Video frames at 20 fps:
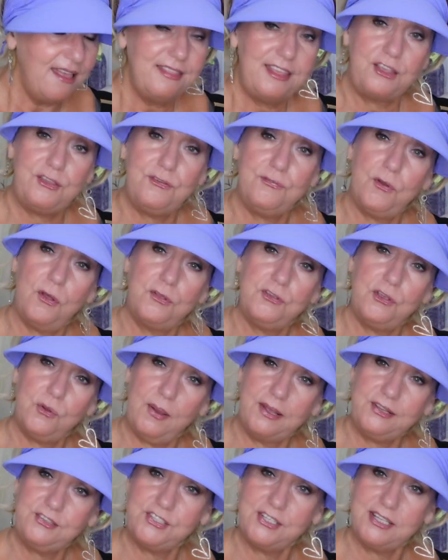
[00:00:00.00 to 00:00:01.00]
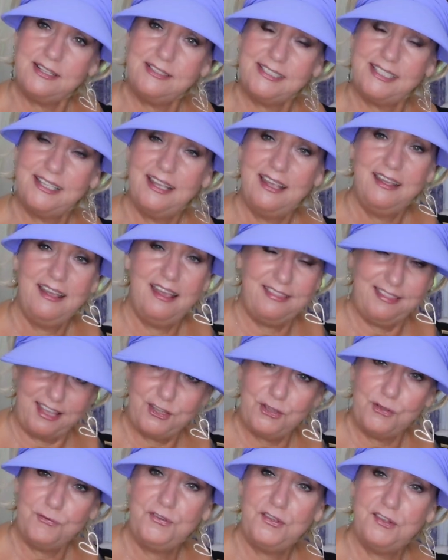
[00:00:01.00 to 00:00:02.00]
Thank you for all your questions. And
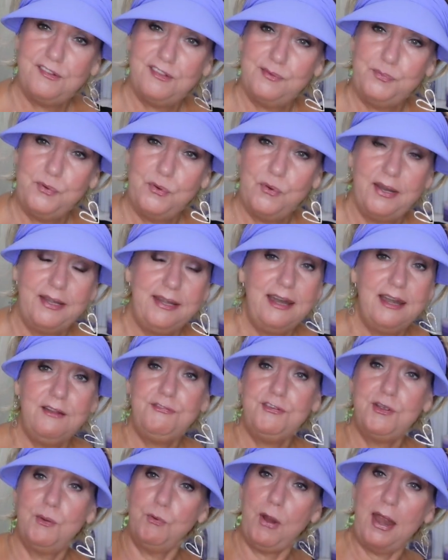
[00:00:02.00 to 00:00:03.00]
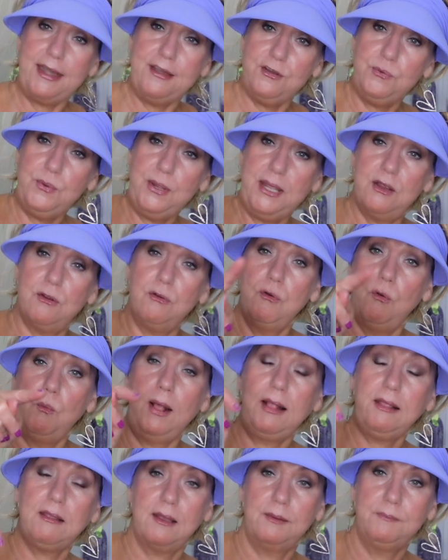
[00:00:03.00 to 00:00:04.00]
thank you for your support. And if you're brand new here,
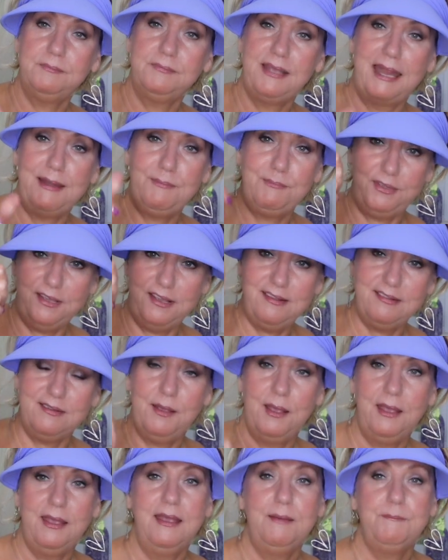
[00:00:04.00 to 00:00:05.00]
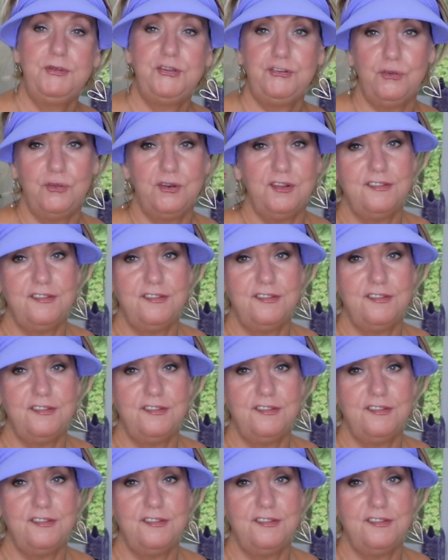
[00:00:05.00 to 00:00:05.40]
welcome. And please be sure